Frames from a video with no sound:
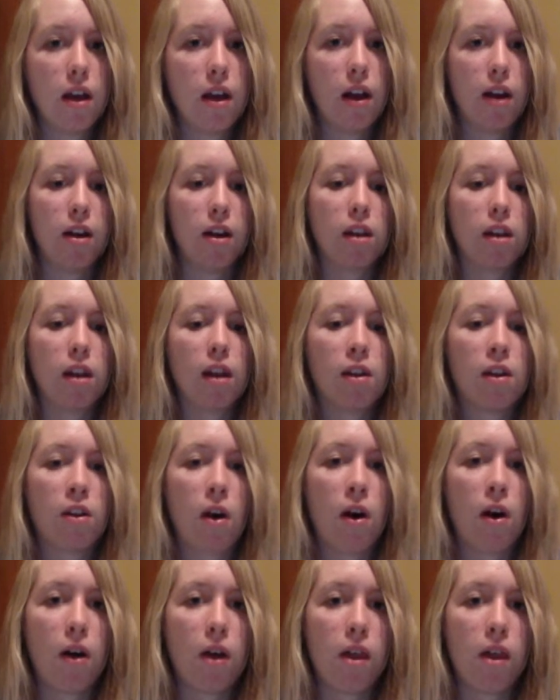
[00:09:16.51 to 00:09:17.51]
and delete
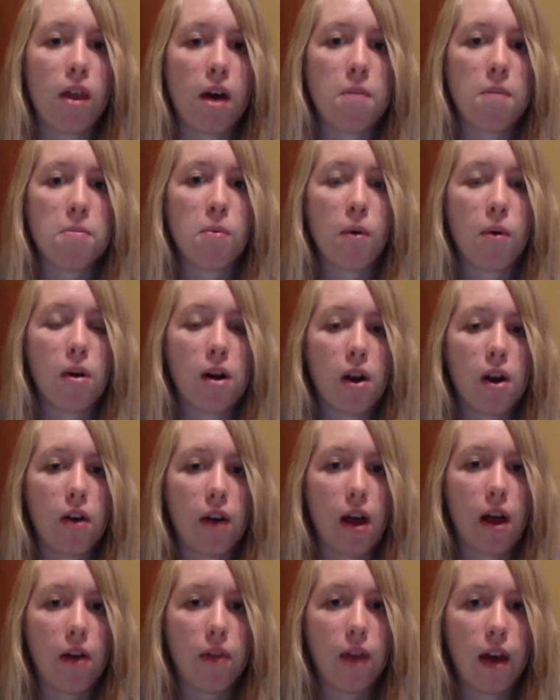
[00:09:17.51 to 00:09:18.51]
all of that border
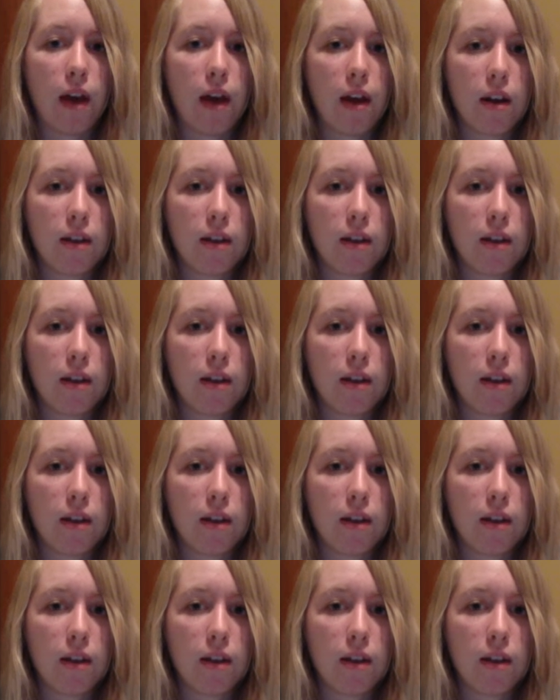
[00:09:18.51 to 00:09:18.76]
around that.